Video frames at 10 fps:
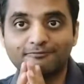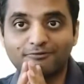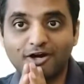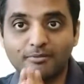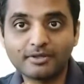
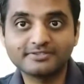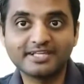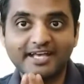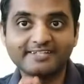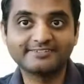farmers
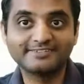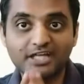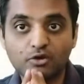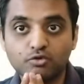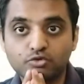has
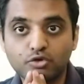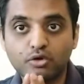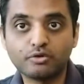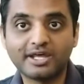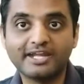now
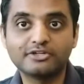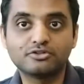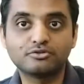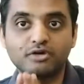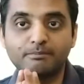no
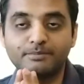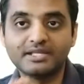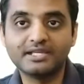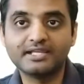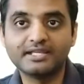right to
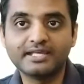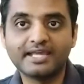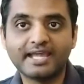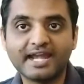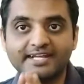appeal
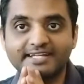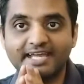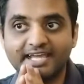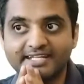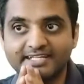at
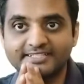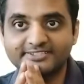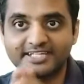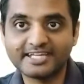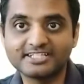any
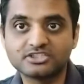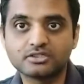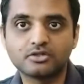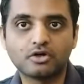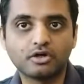stage,
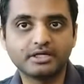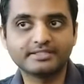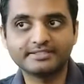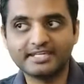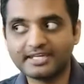or
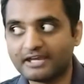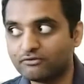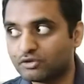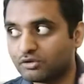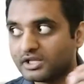they have
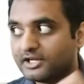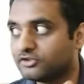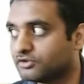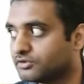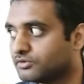no right
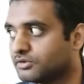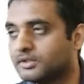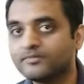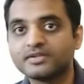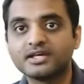to
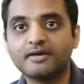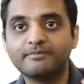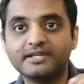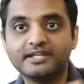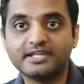
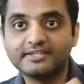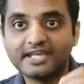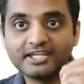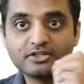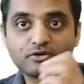appeal in
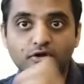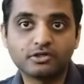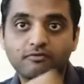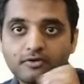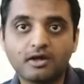any court
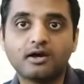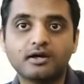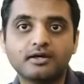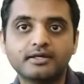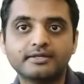of law.